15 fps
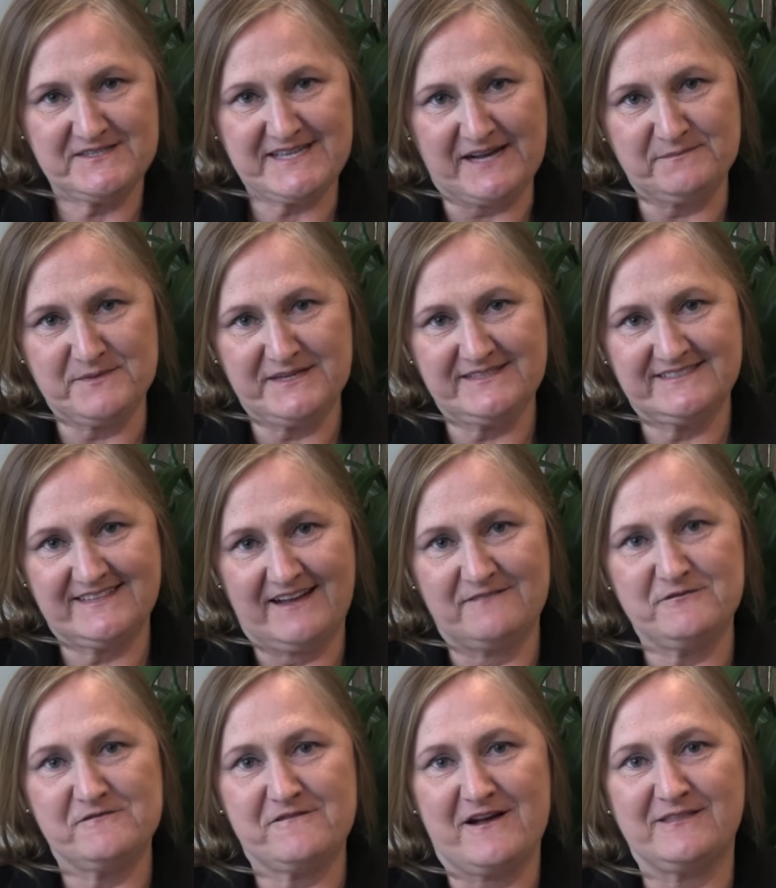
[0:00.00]
segment of
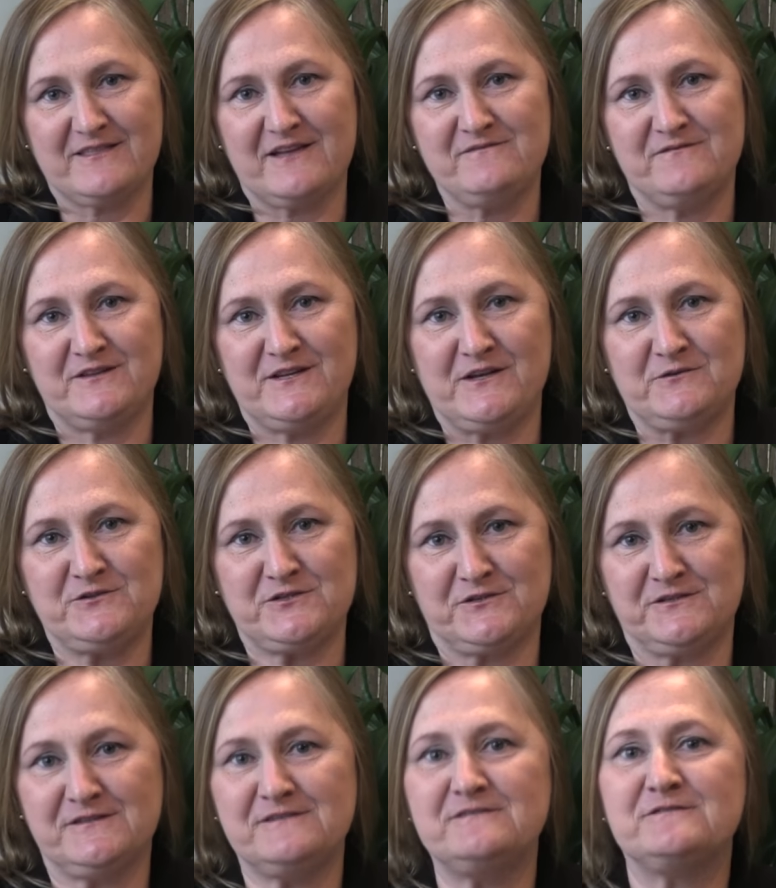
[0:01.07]
the Fine Line Video
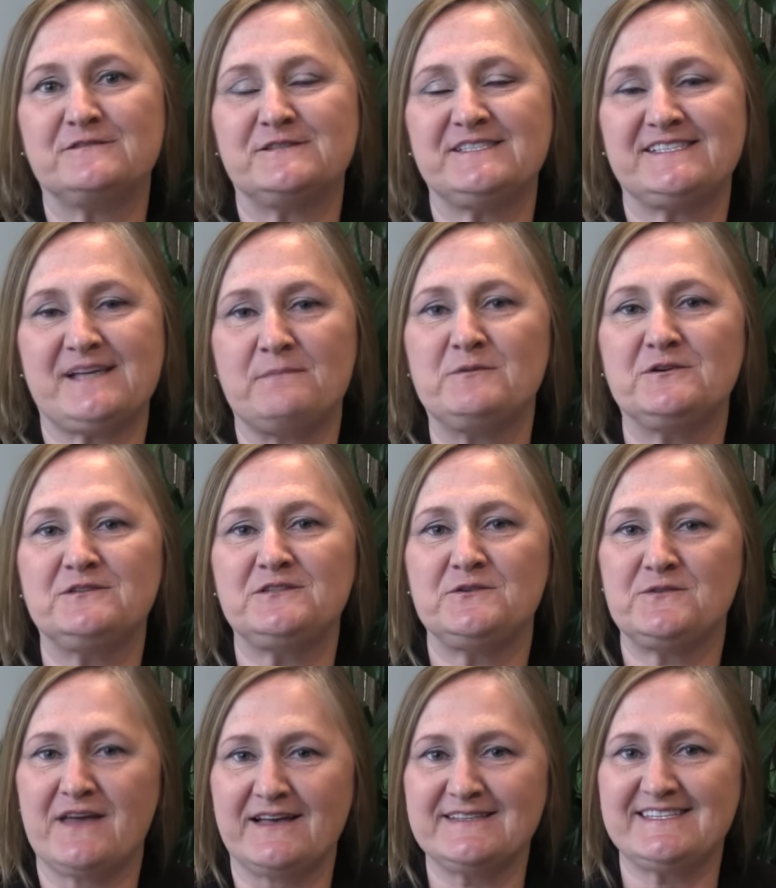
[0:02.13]
Journal for summer
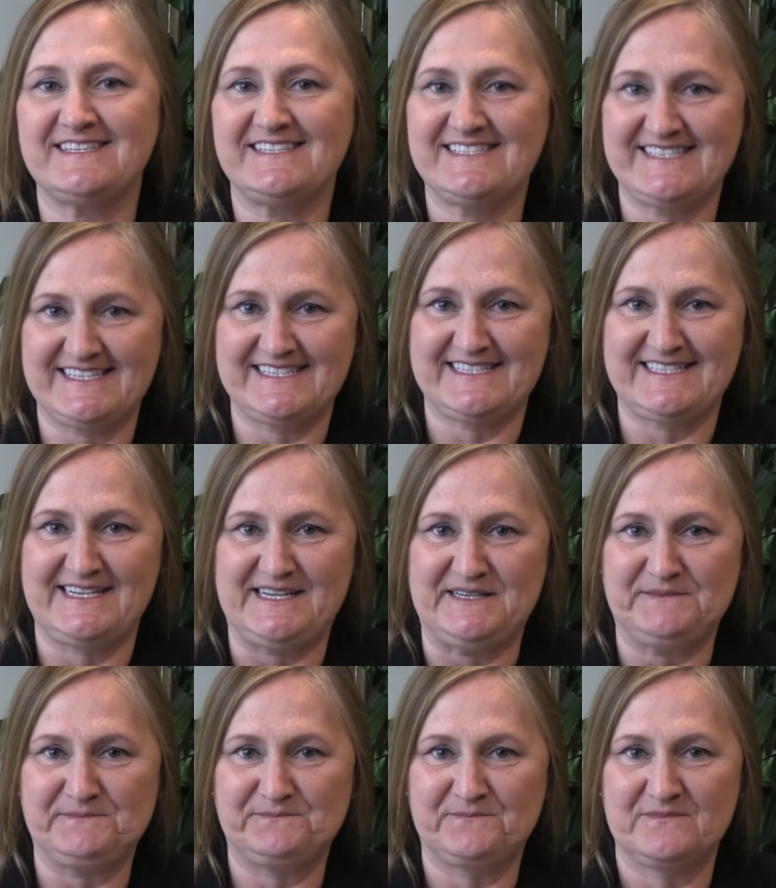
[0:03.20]
2016.
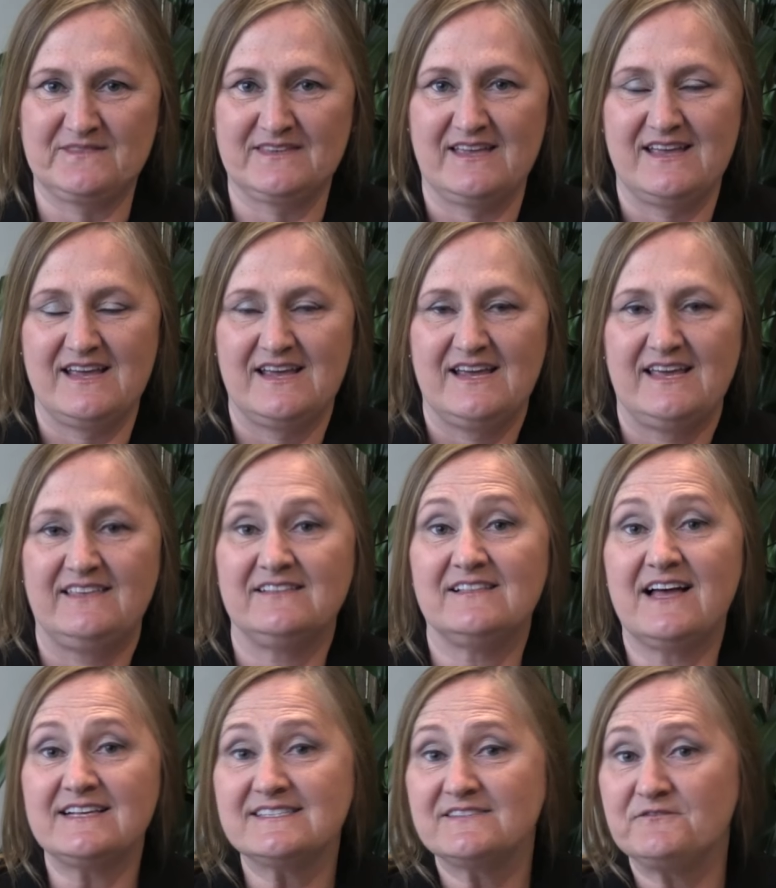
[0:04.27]
In the
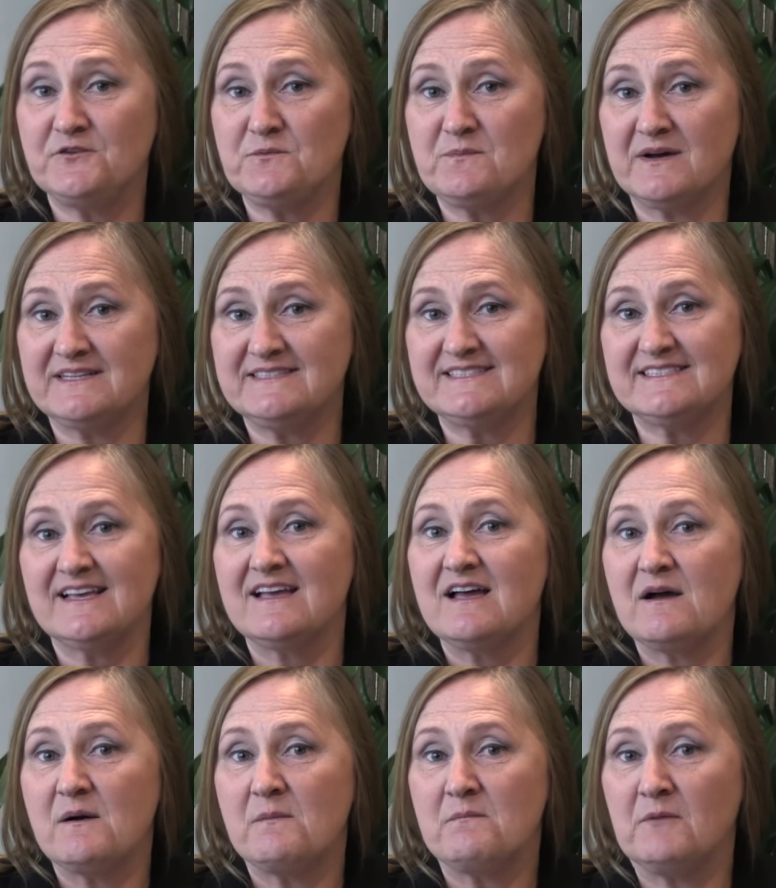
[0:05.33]
last few months,
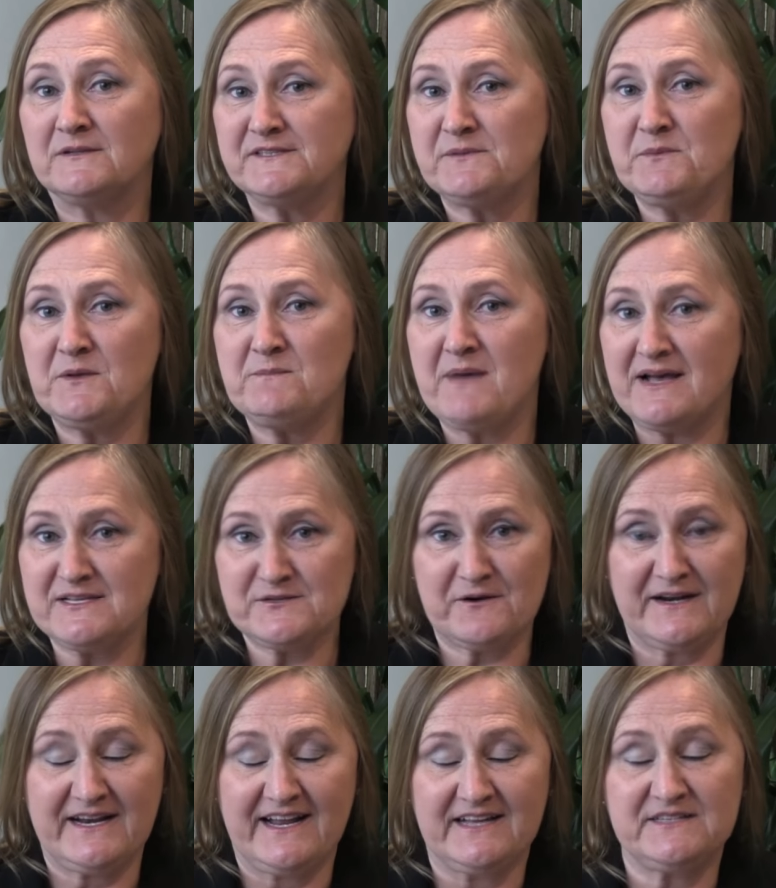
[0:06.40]
multi-beam mask
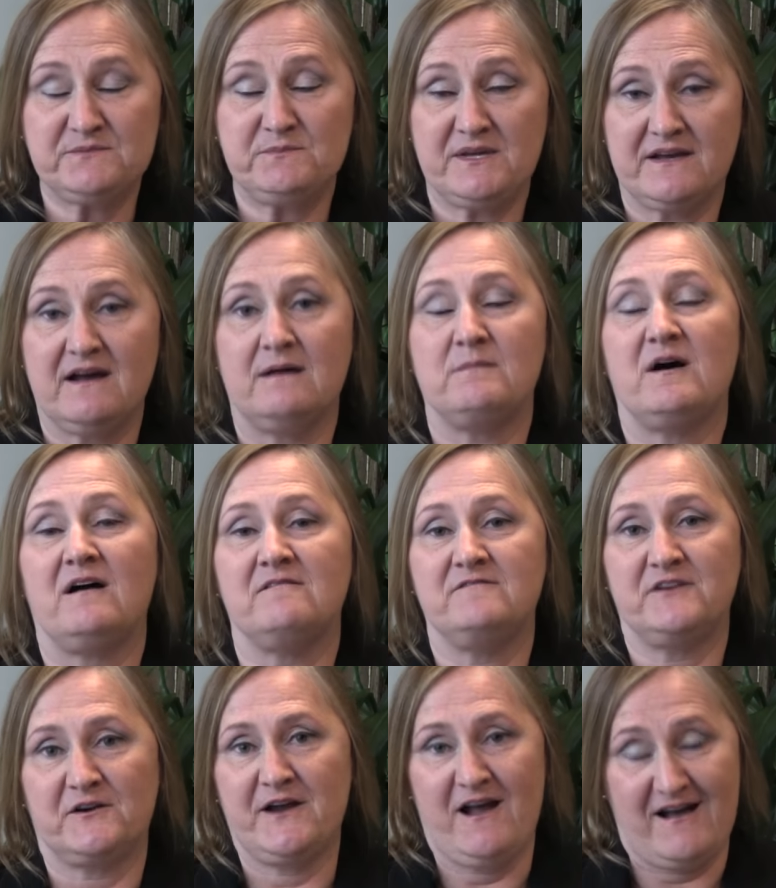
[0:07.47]
writing has become a
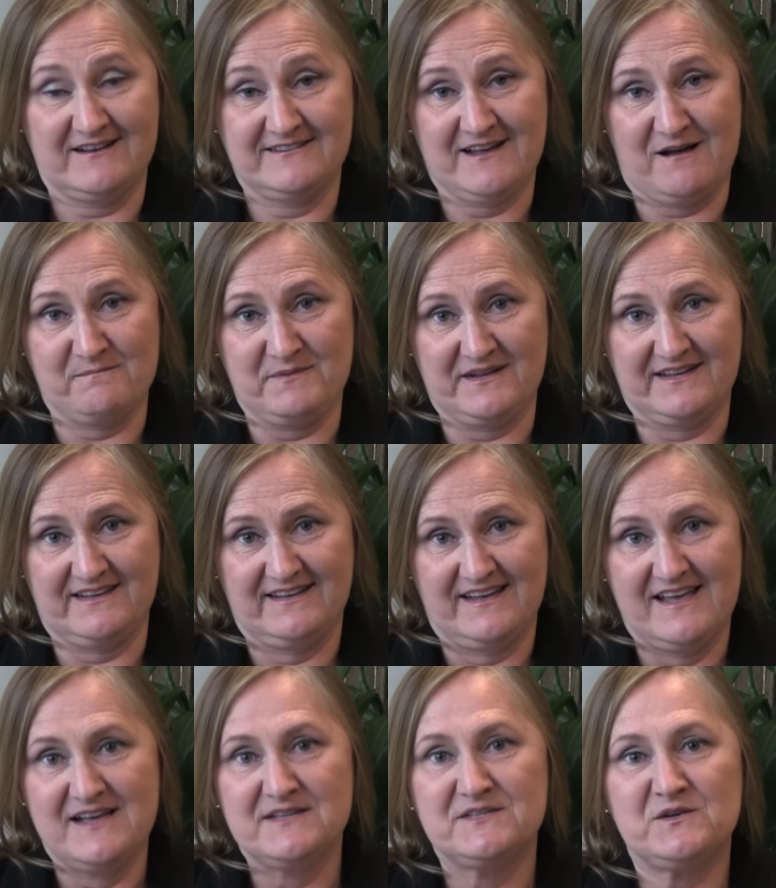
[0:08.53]
very hot topic.
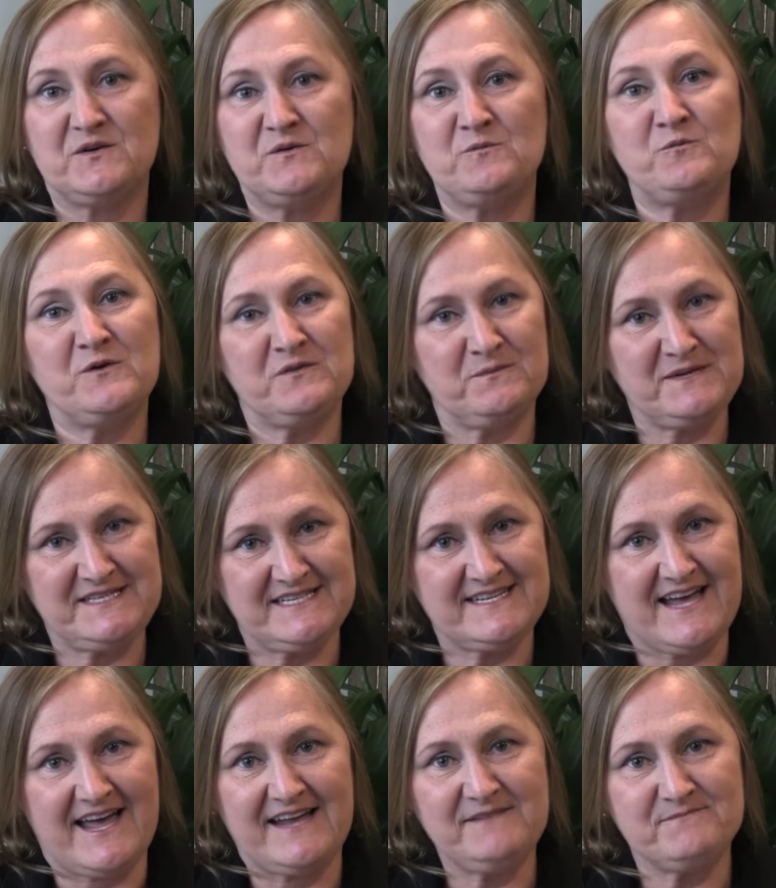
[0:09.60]
So with me
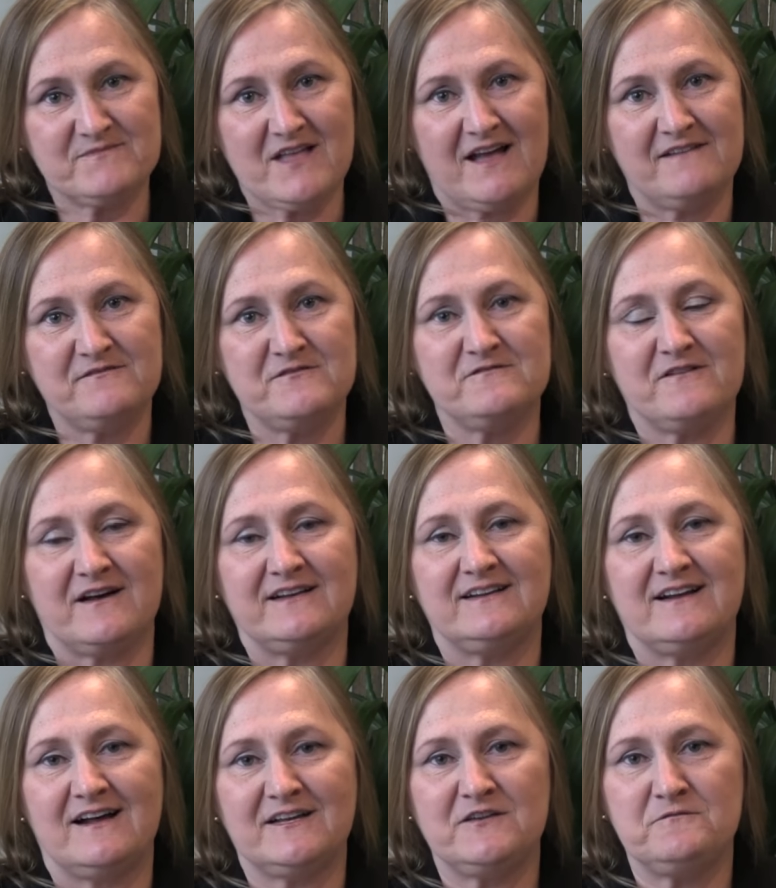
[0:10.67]
today, I've invited
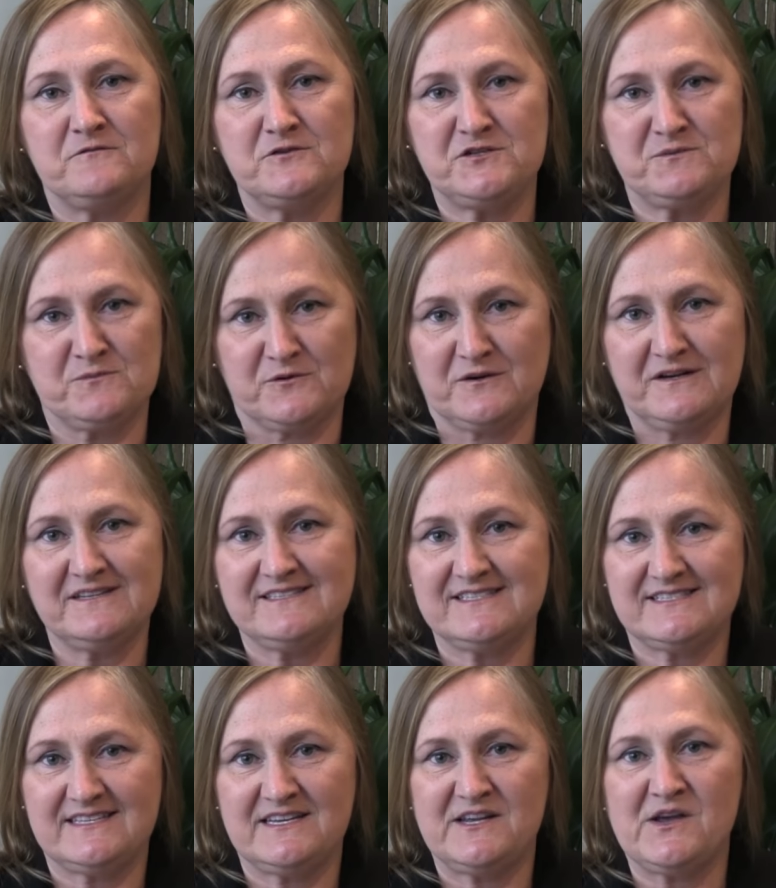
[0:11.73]
Aki Fujimura,
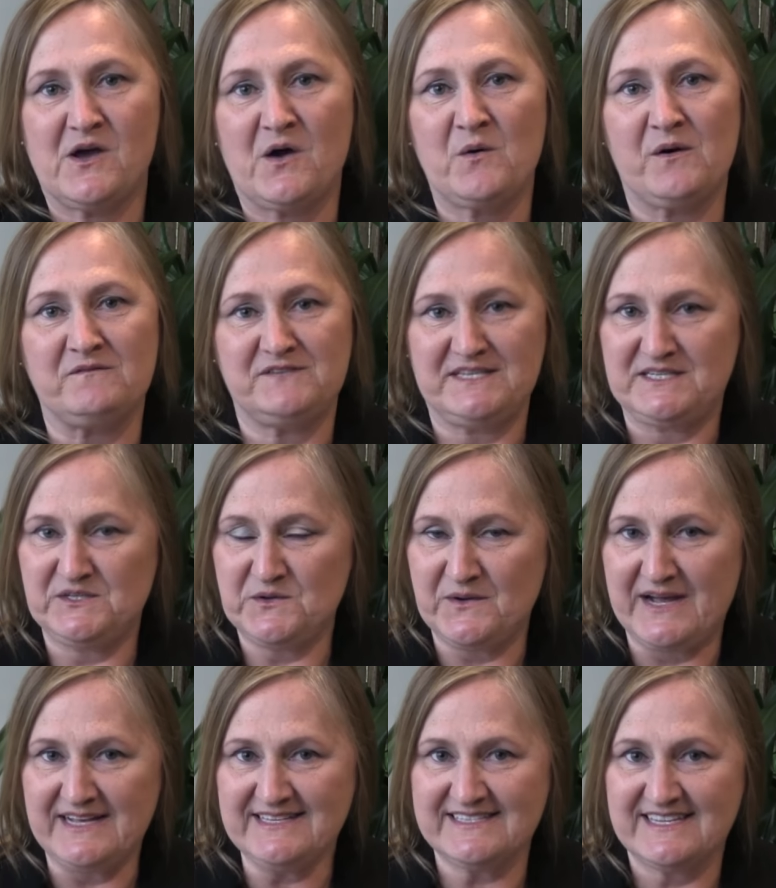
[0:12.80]
CEO of
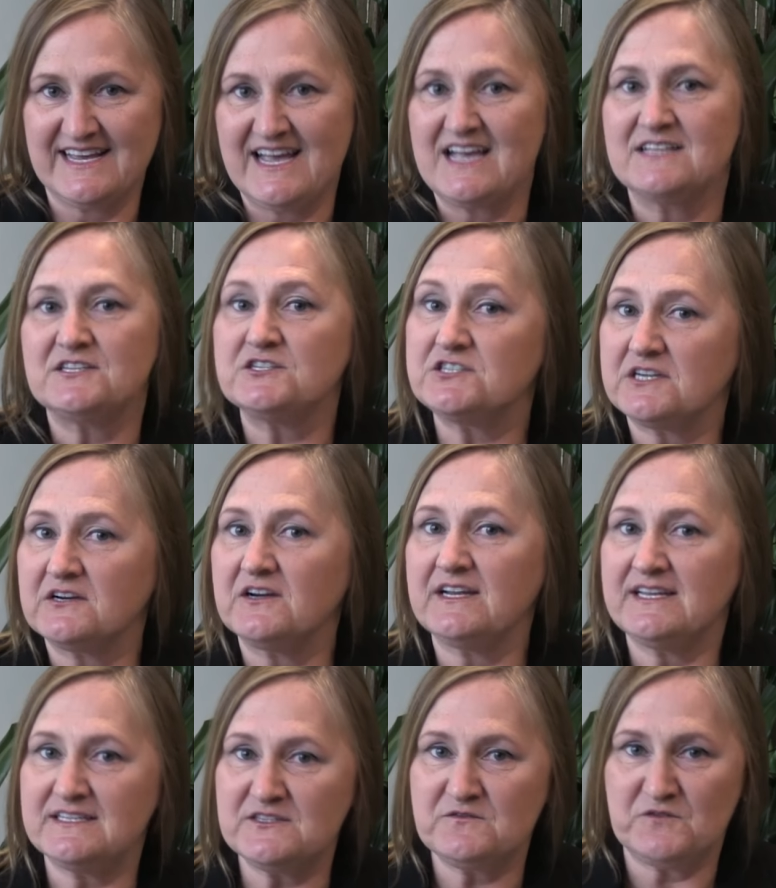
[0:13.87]
D2S, to share
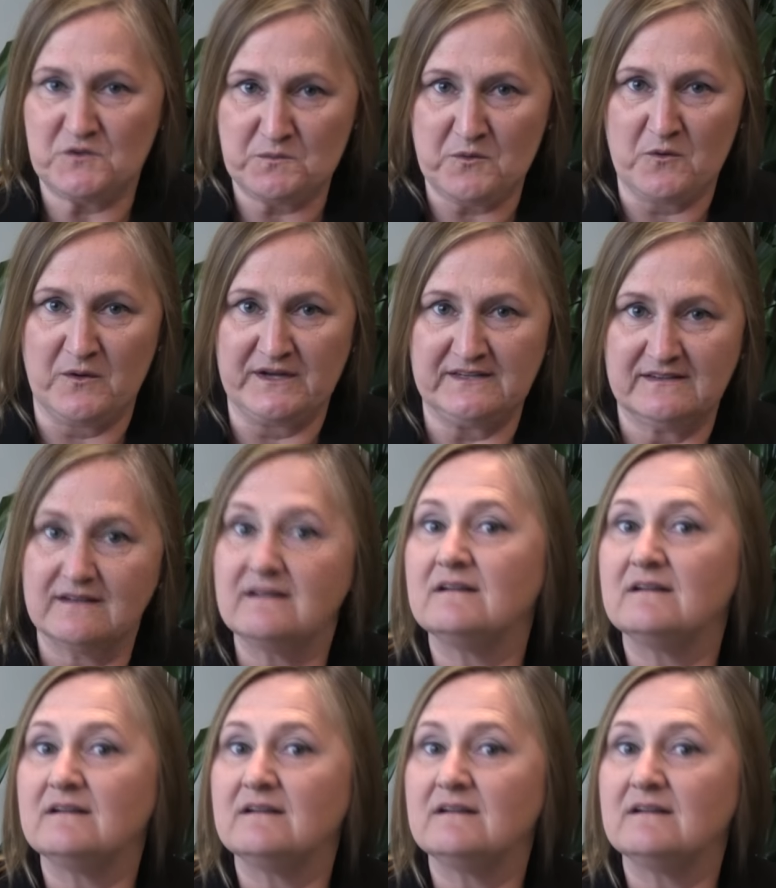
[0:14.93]
his viewpoint